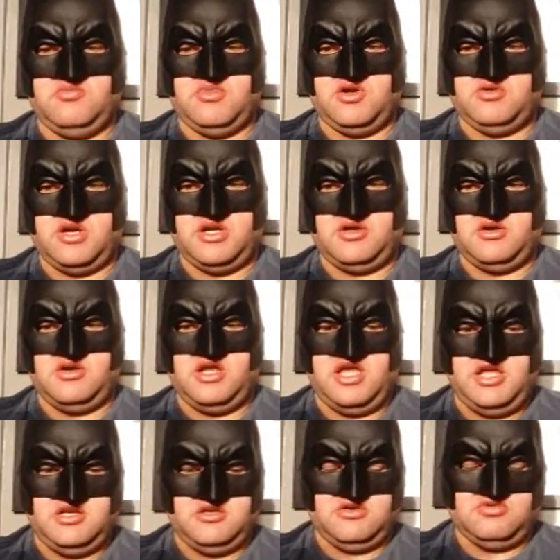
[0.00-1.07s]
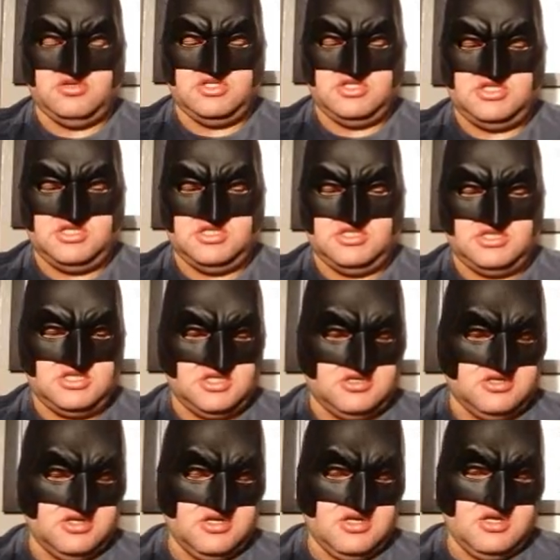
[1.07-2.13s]
Ewan McGregor, Hayden
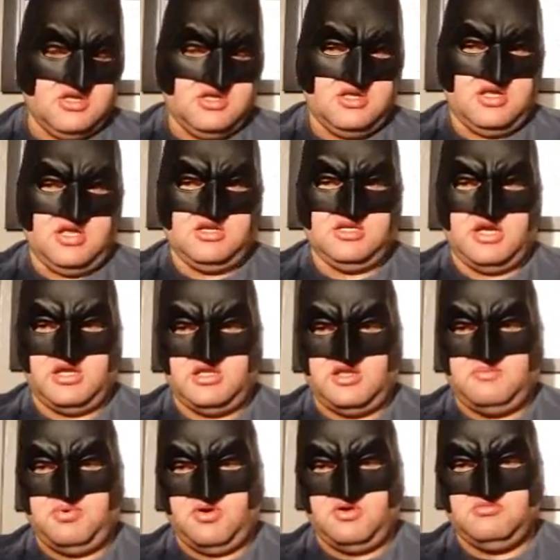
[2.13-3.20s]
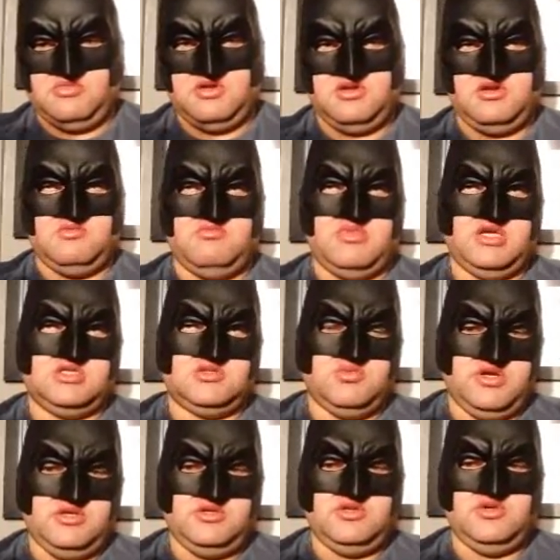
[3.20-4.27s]
Christensen, and Natalie Portman, and Mace
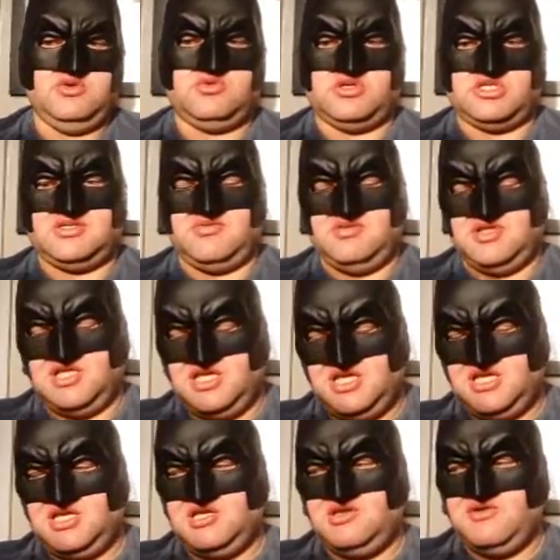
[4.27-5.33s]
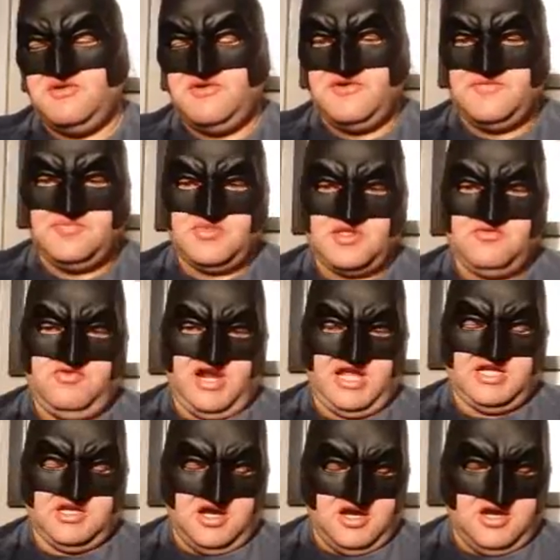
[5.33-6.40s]
Windu, Christopher Lee,
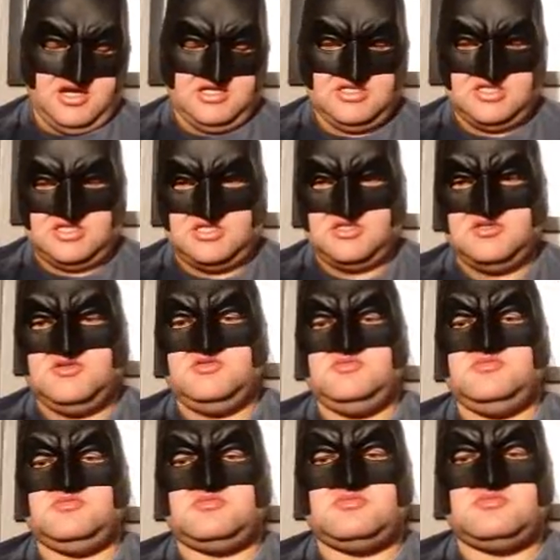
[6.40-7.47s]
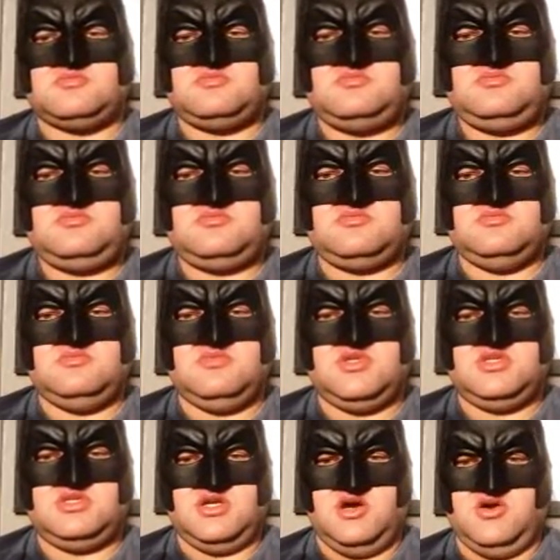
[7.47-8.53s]
Frank Oz.
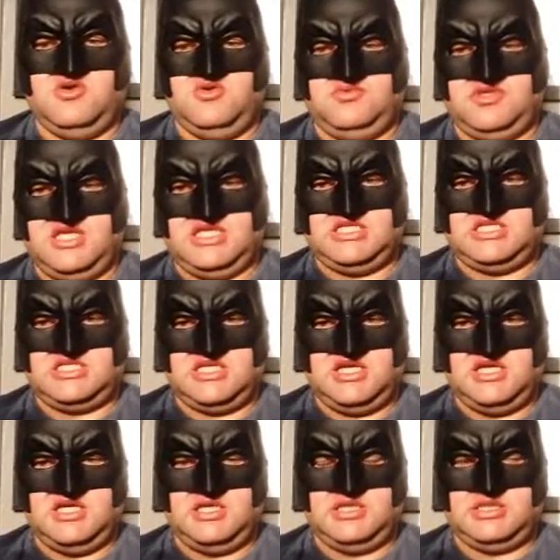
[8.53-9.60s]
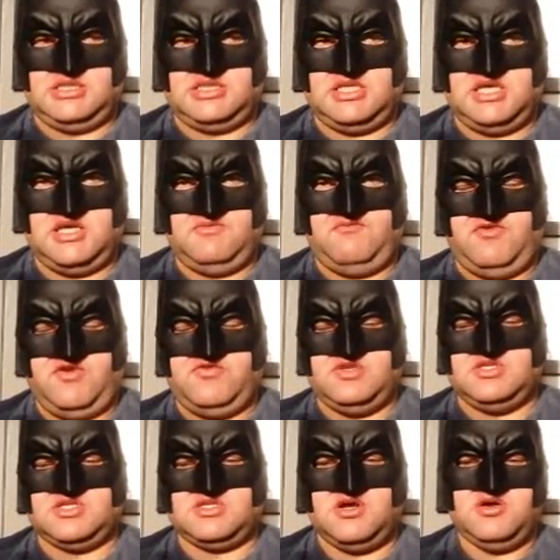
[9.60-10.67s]
So, this is the fifth
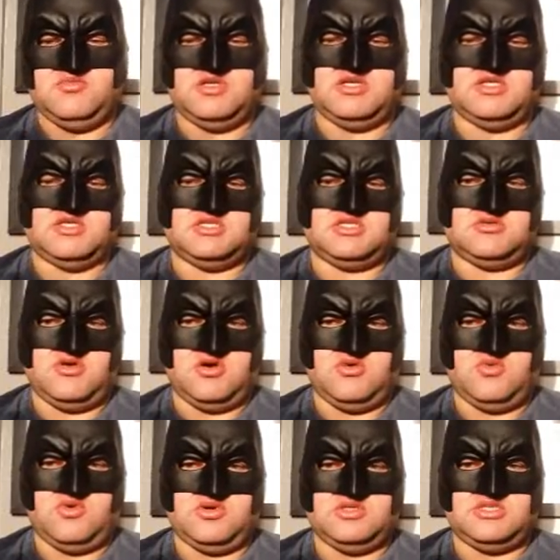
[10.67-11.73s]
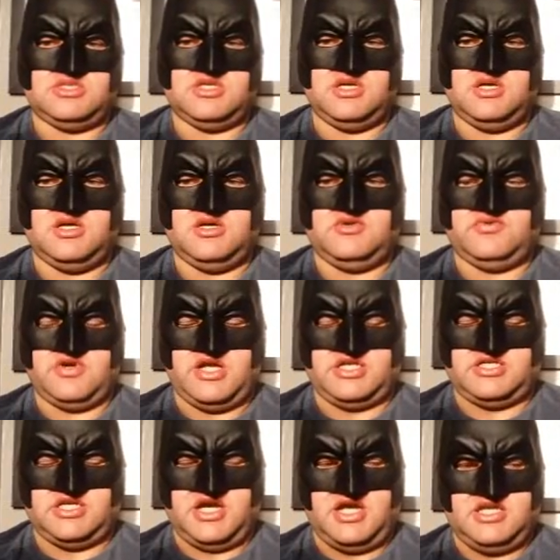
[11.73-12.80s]
installment in the Star Wars
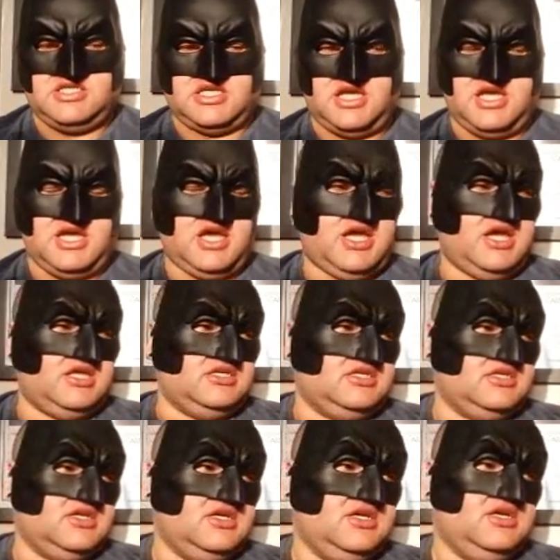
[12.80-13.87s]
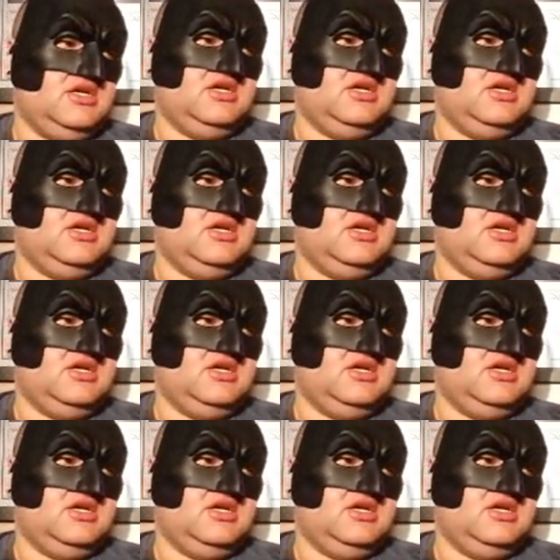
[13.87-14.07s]
franchise, and